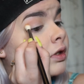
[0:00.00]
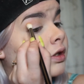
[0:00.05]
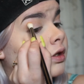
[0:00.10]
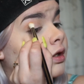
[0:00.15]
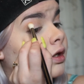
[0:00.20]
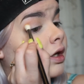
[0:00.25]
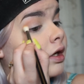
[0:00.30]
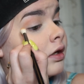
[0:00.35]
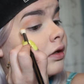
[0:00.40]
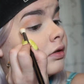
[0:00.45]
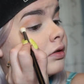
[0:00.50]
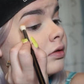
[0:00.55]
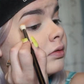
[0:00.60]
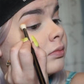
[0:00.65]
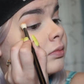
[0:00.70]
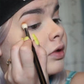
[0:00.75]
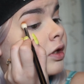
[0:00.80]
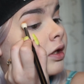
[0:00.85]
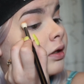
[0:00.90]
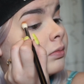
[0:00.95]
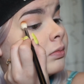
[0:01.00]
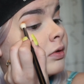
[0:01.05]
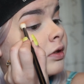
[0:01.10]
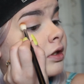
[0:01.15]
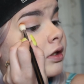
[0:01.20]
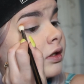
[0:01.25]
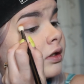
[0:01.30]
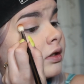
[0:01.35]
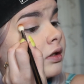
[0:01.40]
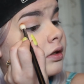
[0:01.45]
you're out in
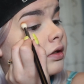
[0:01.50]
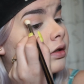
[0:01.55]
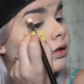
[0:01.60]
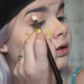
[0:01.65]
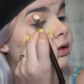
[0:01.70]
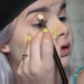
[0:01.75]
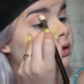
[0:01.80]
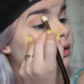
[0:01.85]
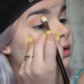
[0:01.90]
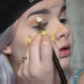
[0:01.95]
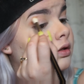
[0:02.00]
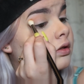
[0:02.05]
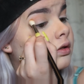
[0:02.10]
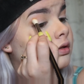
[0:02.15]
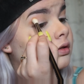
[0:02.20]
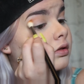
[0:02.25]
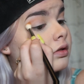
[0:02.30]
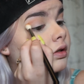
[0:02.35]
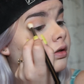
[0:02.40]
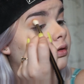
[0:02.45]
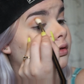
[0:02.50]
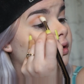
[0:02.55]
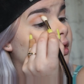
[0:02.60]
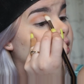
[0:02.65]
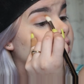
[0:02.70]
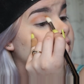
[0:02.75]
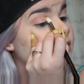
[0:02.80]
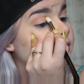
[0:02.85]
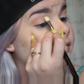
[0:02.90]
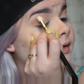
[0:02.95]
public, don't
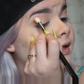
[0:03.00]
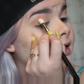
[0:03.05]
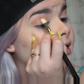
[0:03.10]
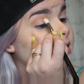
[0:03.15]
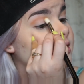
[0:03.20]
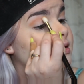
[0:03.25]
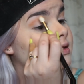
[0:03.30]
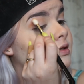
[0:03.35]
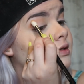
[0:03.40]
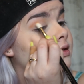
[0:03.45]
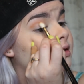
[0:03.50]
touch your face.